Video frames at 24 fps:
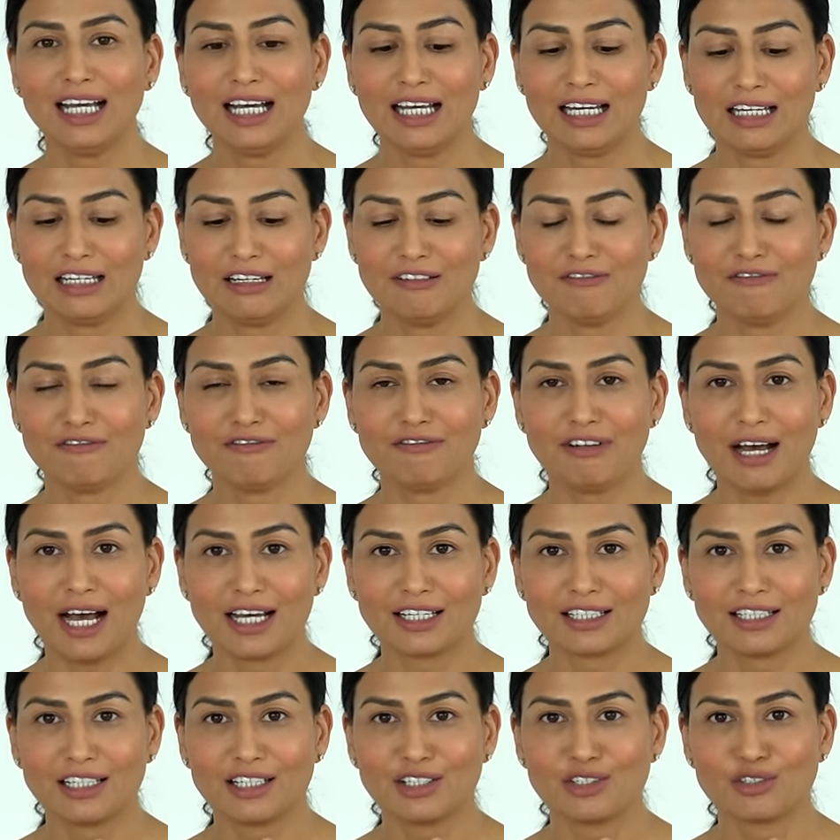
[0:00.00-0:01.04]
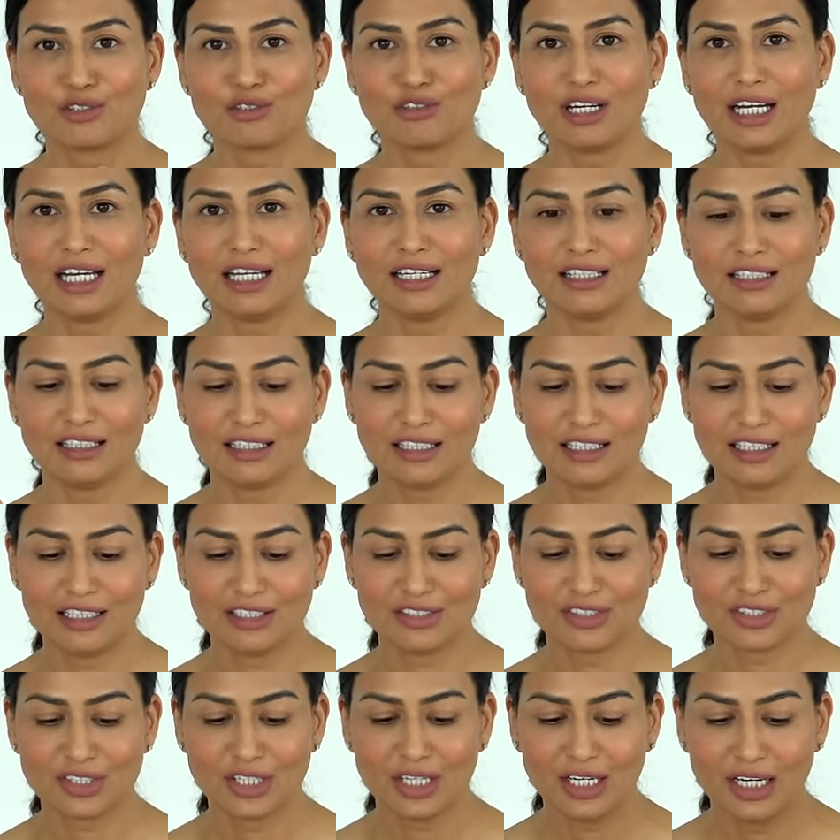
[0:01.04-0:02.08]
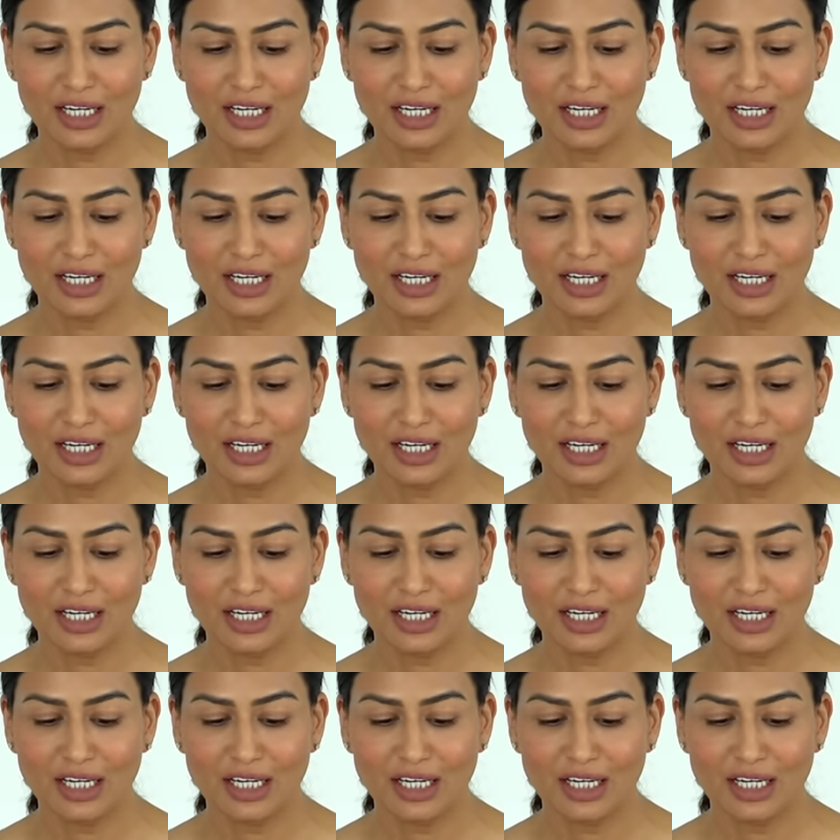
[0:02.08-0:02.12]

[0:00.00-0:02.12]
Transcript: lymphatic drainage,